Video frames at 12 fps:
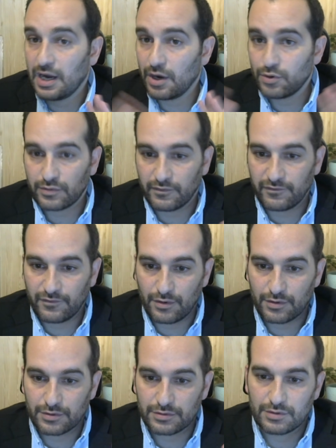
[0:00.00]
out of
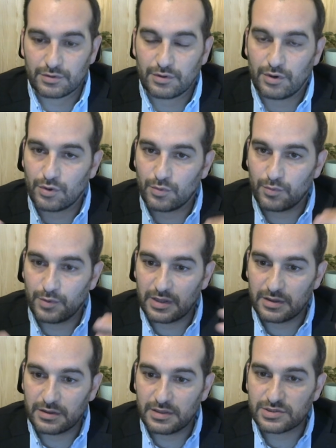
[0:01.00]
order or
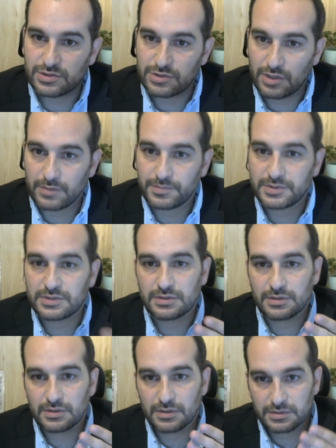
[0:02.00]
with disturbed
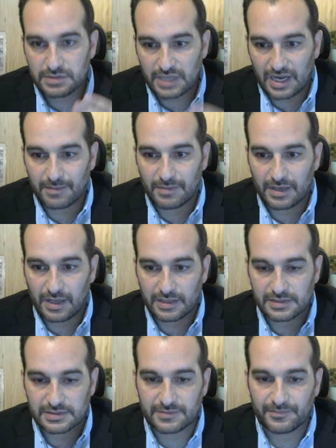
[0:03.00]

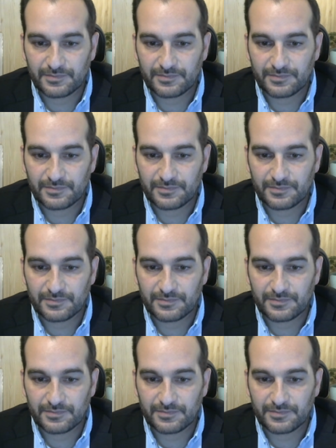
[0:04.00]
timelines